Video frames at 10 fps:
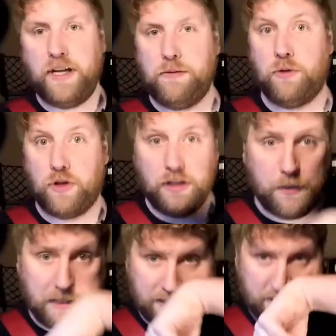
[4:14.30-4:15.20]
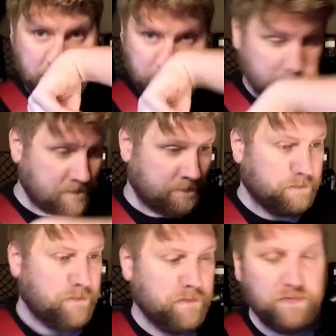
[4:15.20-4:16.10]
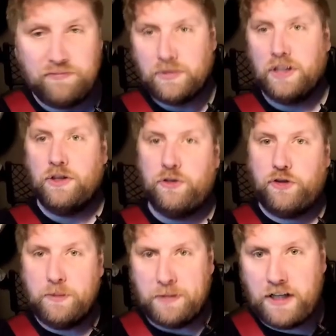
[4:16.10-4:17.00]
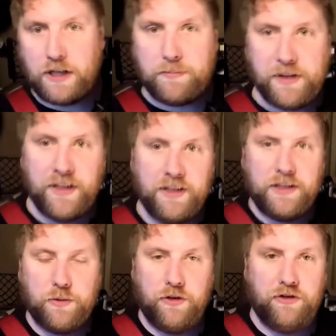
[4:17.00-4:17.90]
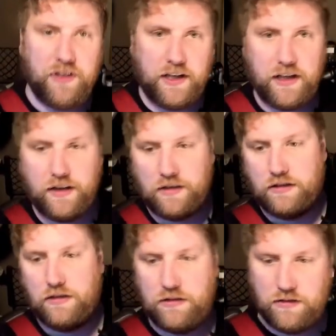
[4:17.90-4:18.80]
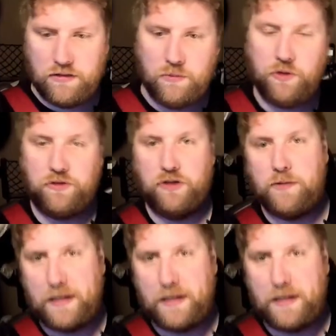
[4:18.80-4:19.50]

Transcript: We're all loaded. Superb. That wasn't too bad